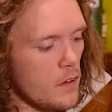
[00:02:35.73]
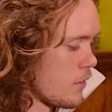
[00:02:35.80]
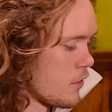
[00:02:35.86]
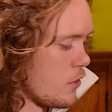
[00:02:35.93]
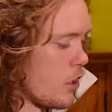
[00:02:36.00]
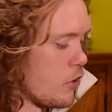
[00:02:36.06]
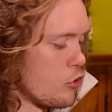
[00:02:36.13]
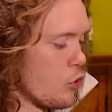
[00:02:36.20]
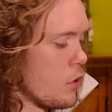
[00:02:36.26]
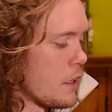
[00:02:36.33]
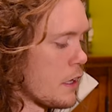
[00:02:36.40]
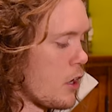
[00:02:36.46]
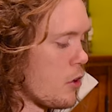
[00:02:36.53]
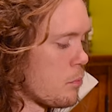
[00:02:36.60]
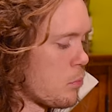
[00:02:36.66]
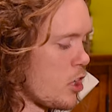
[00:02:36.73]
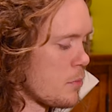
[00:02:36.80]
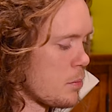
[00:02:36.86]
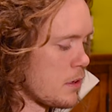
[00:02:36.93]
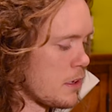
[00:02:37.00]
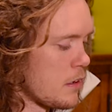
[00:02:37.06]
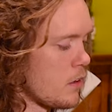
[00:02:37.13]
It's not rolling out
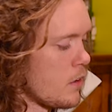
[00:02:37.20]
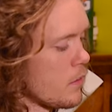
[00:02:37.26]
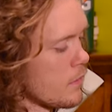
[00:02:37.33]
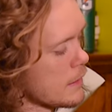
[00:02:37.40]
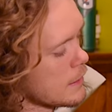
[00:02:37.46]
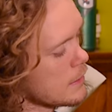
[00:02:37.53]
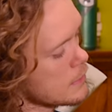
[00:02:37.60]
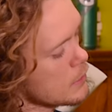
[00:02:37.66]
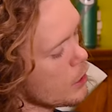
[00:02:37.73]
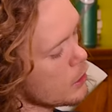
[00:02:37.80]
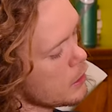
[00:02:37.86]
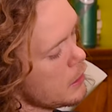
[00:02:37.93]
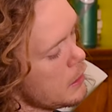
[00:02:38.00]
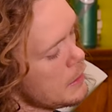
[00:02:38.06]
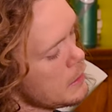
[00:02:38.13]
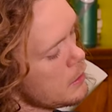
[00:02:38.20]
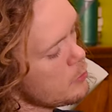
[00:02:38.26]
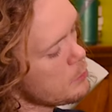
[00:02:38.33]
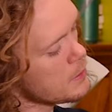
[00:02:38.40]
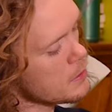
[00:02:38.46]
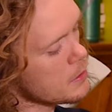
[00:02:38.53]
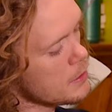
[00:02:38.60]
properly at all. Like, it got a little
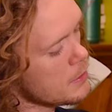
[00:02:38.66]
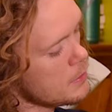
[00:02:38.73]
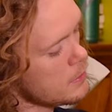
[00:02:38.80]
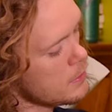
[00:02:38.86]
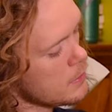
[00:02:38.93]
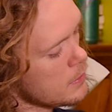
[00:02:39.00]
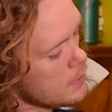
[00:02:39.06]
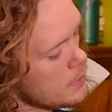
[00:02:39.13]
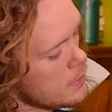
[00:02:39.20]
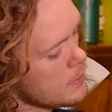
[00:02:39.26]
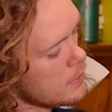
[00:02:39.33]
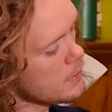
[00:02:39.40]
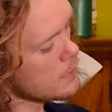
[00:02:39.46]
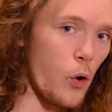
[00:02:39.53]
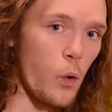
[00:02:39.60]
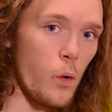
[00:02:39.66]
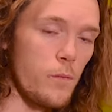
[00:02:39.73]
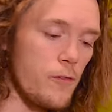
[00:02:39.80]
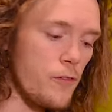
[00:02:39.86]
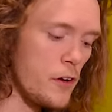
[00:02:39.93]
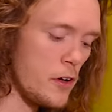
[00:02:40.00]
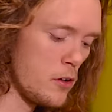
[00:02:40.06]
bit here. If you have
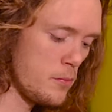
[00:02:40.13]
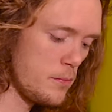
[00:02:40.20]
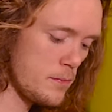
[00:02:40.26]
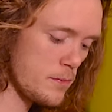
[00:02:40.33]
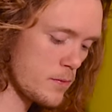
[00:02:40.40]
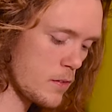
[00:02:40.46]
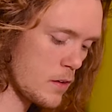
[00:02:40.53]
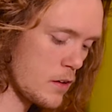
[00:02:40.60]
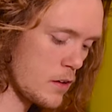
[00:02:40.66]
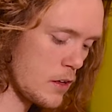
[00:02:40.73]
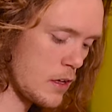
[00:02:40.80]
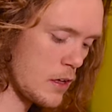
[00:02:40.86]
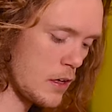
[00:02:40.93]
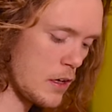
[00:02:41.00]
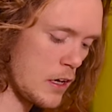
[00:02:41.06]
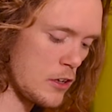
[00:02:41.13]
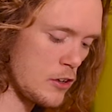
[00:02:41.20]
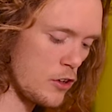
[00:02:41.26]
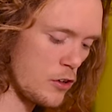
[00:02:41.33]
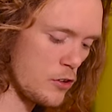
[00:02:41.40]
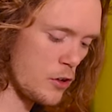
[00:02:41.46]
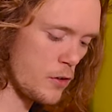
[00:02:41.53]
old film and you
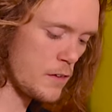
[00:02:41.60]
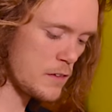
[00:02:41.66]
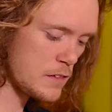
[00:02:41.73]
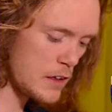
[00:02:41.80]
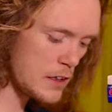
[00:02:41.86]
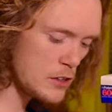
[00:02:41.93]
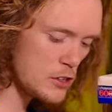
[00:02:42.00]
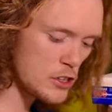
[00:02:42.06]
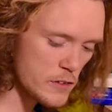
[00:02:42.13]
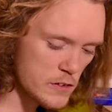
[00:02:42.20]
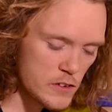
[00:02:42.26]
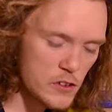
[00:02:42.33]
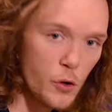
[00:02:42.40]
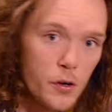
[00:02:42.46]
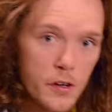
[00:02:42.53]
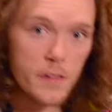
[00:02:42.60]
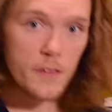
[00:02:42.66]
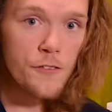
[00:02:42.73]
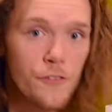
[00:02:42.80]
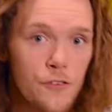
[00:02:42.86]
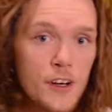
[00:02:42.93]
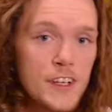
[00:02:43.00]
don't know this yet, you should store it in the
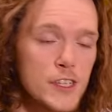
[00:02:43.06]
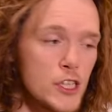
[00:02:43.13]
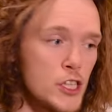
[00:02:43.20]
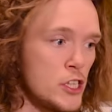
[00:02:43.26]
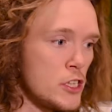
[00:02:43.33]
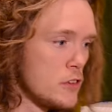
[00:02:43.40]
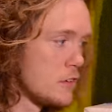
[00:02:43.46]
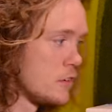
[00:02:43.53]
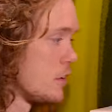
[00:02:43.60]
fridge.